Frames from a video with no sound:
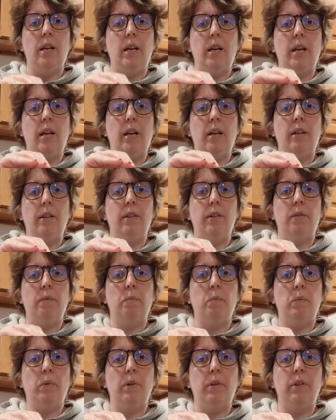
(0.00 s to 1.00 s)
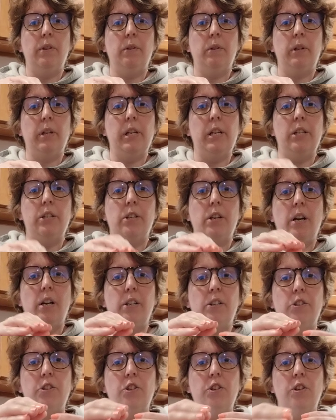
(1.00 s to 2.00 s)
and they're going to
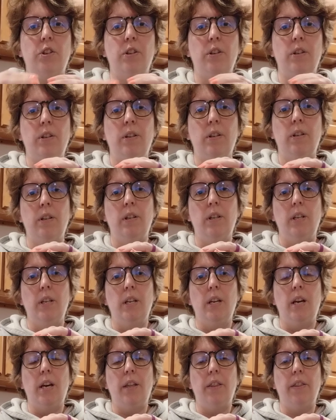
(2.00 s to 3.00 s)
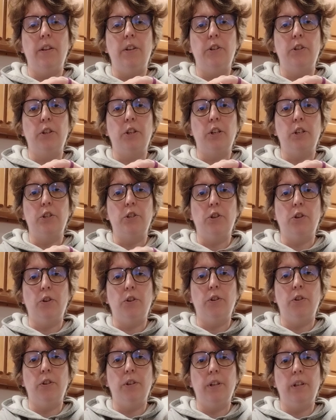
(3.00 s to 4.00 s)
touch, and then you're going to
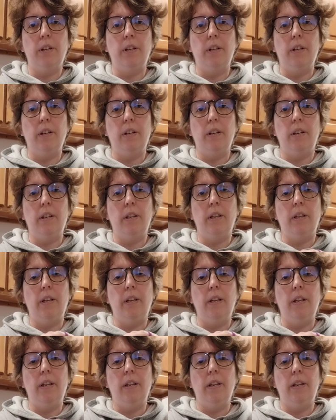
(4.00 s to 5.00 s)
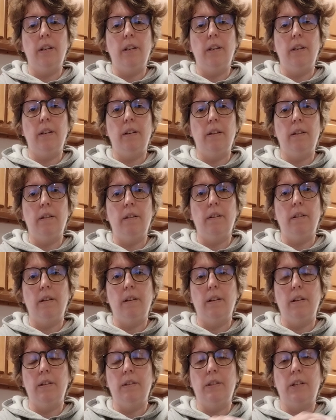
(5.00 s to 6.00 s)
turn and
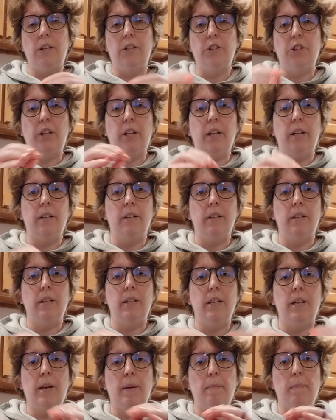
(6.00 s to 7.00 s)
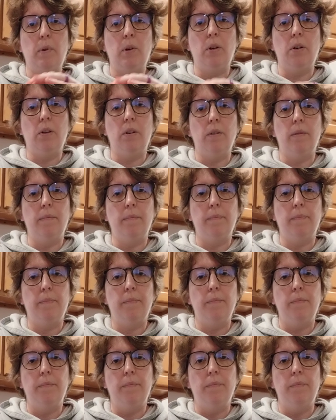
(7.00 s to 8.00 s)
touch again. Number.
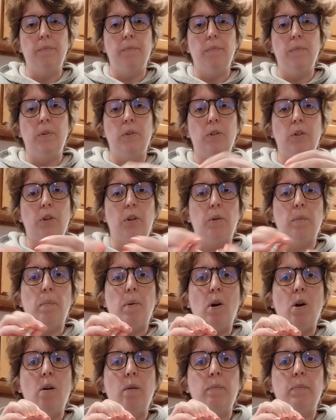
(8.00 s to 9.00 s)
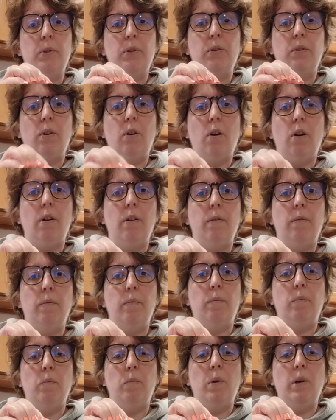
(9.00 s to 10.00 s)
So your palms are,
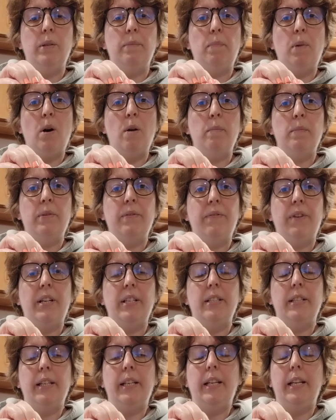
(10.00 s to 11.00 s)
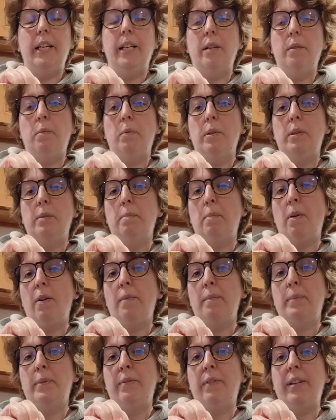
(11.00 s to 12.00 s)
one palm's facing in and one
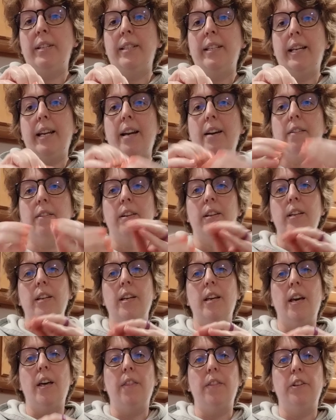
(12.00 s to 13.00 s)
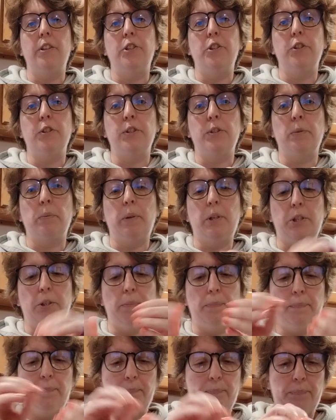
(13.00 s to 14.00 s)
palm's facing out, and then you just switch
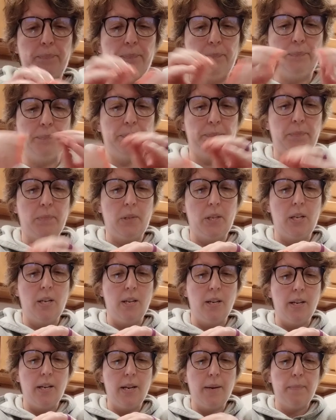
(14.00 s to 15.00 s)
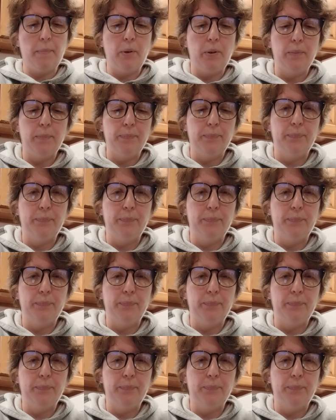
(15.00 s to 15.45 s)
them. Number.